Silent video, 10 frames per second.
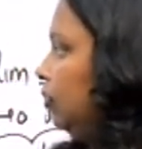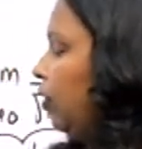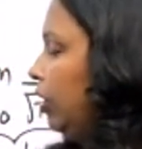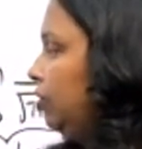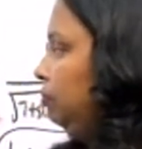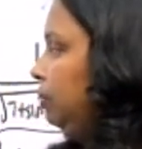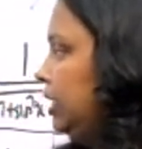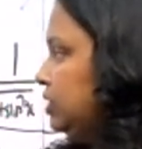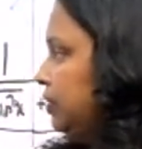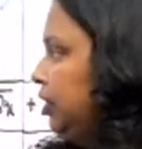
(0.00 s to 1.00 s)
What
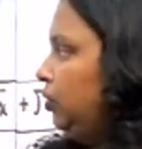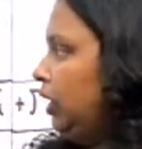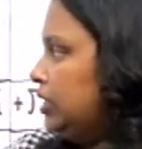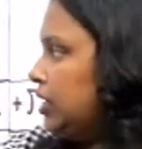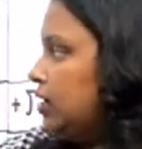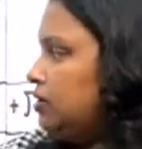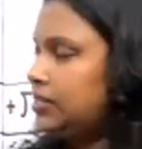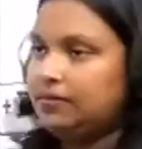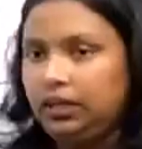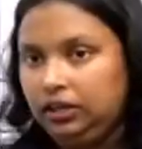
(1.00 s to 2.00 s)
remains when you cancel out
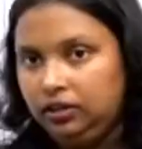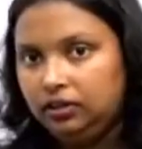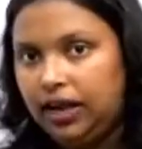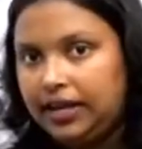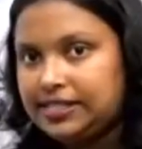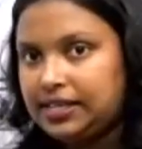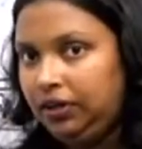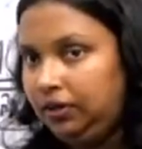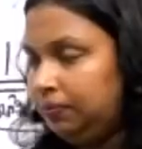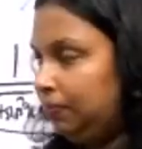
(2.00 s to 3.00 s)
7 and 7?
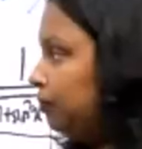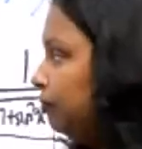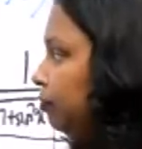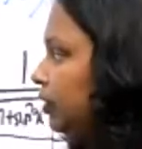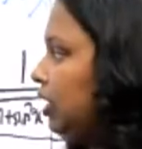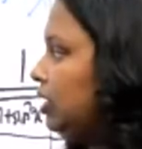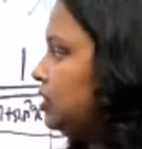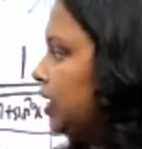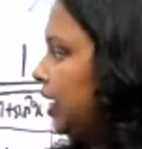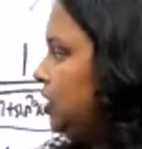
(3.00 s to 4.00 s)

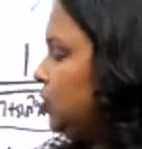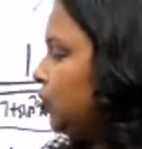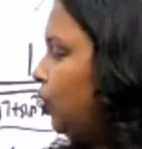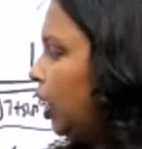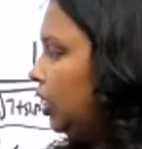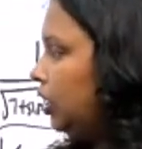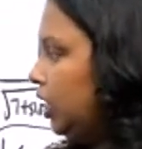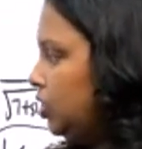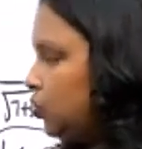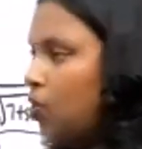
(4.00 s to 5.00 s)
Sine squared
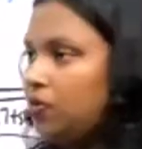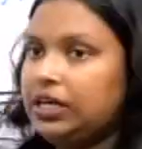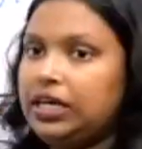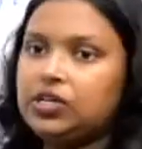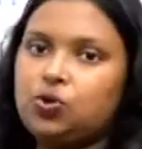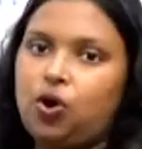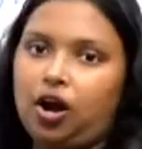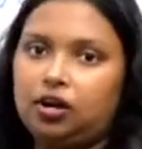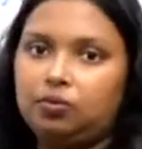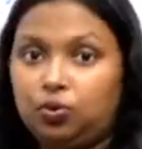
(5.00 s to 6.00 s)
x over x
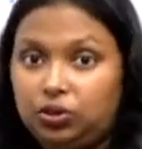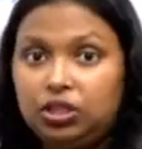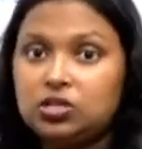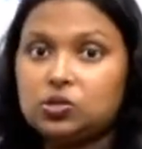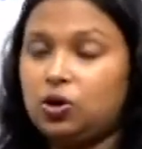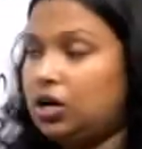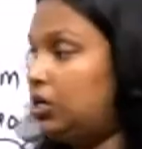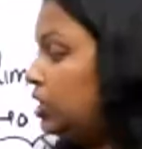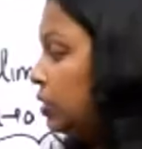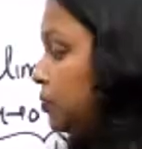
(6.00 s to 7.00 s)
squared. Both are
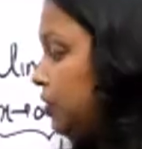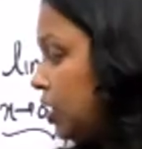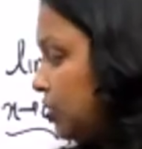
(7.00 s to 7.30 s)
squared terms.